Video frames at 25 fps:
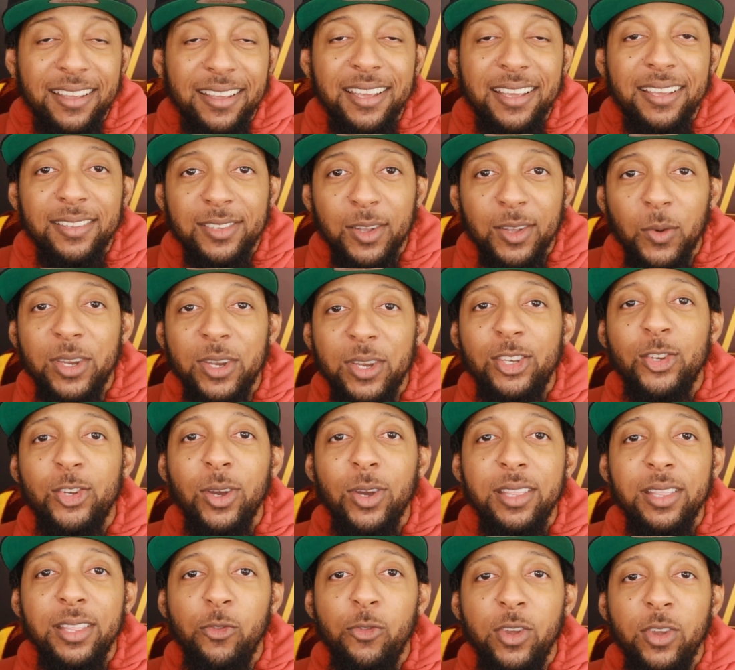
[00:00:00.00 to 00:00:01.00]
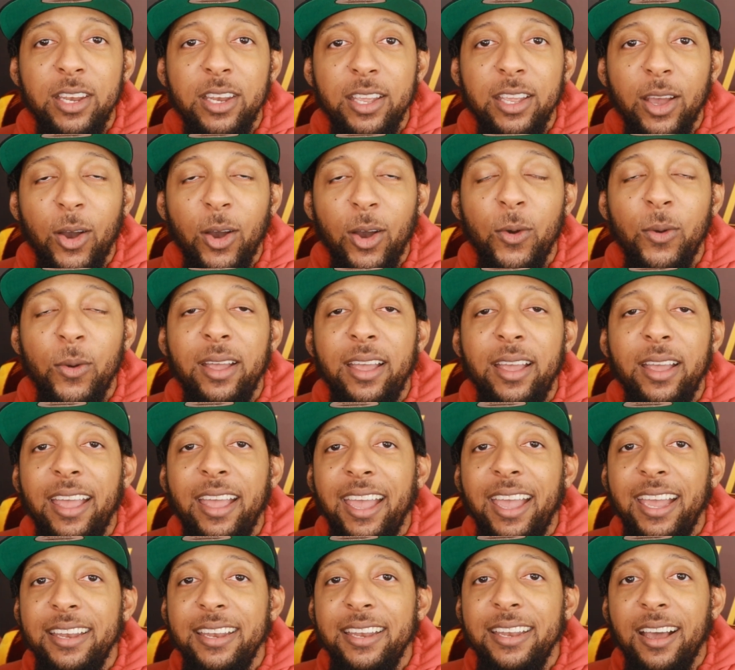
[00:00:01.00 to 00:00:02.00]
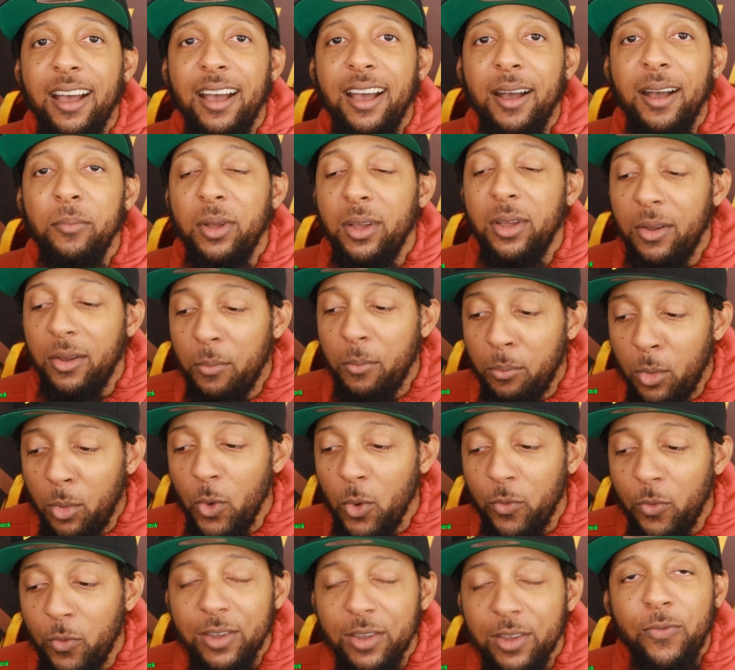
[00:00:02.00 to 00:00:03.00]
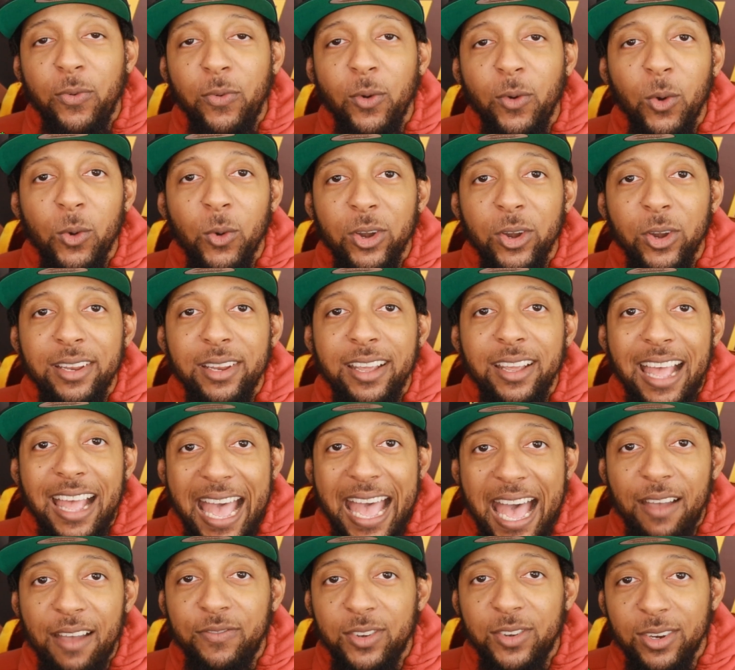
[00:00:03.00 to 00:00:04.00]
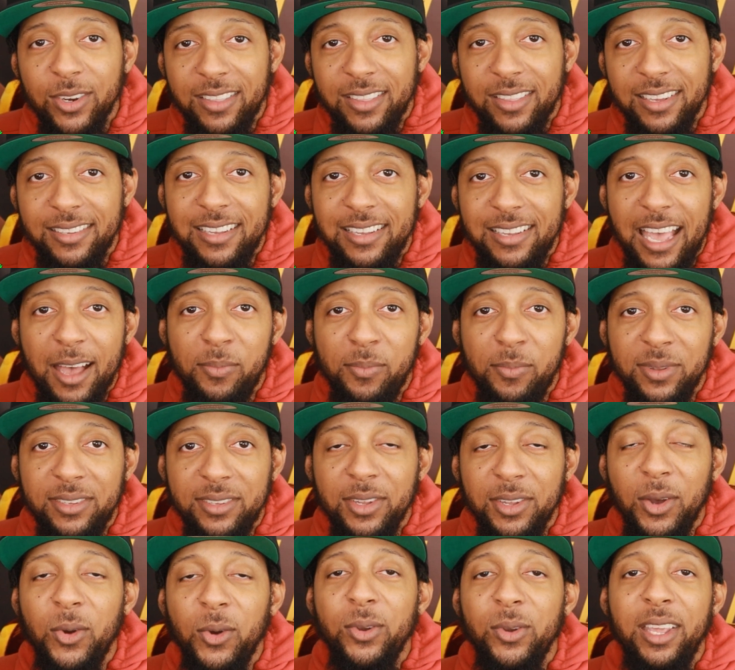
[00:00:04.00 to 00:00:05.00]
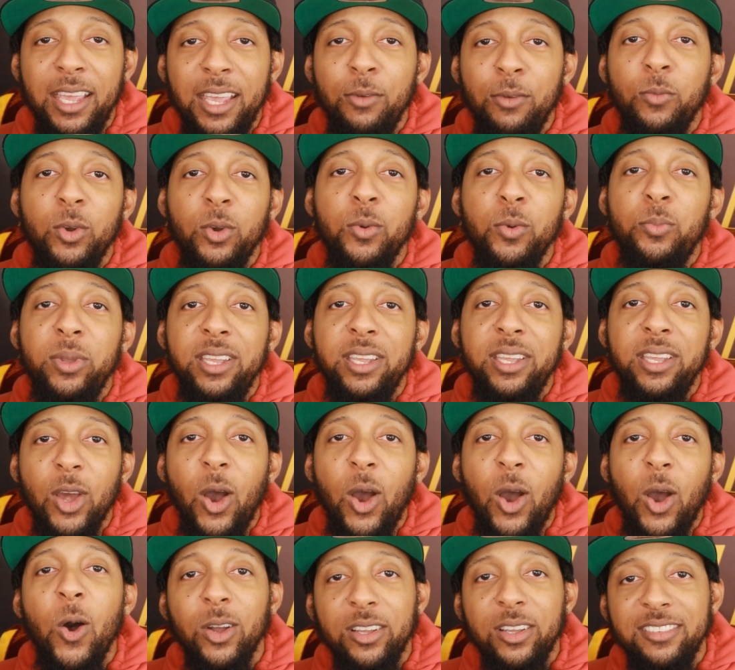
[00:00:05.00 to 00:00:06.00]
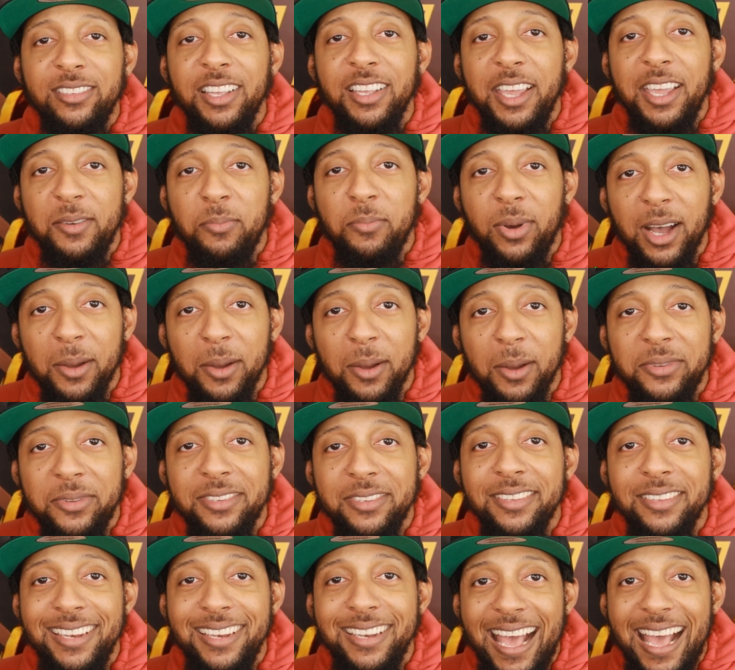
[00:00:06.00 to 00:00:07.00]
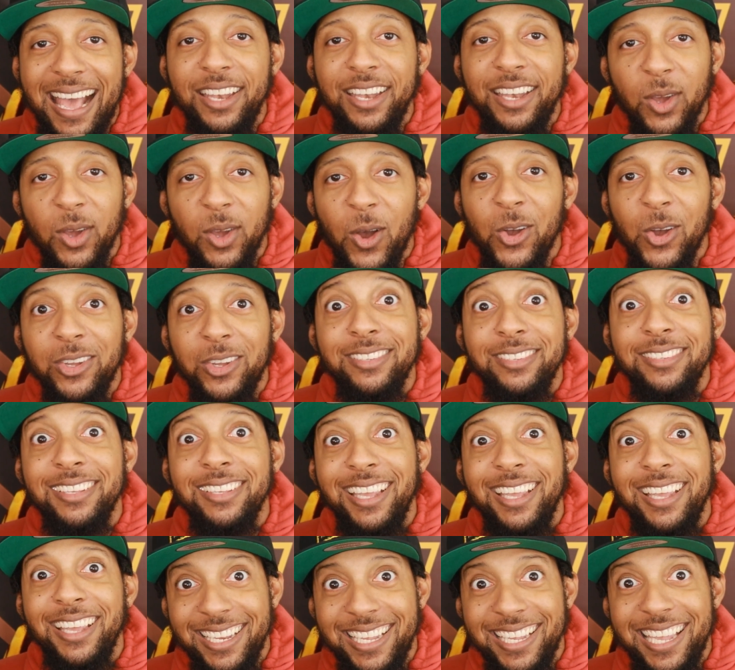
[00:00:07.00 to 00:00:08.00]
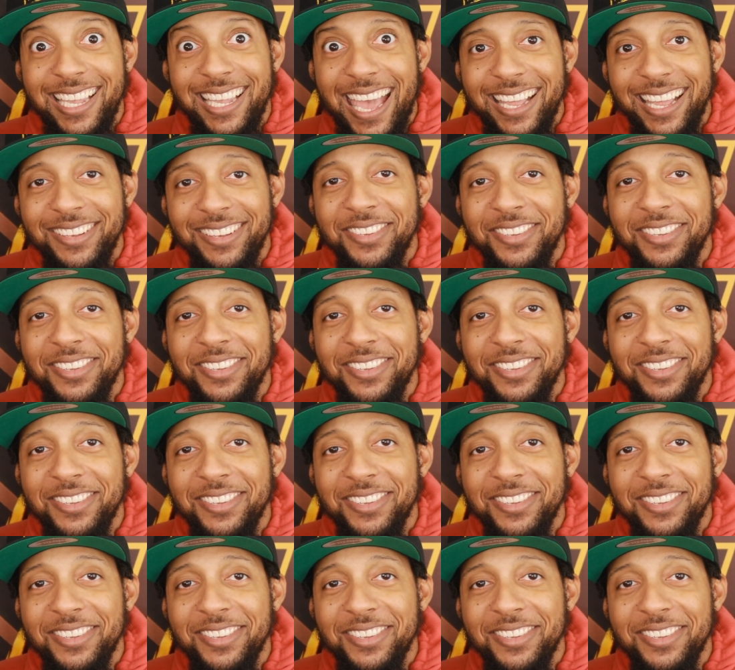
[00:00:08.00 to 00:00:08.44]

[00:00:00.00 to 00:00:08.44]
So enjoy the video and um, moving forward after this episode, it will be dogs and pups, not dogs and cats.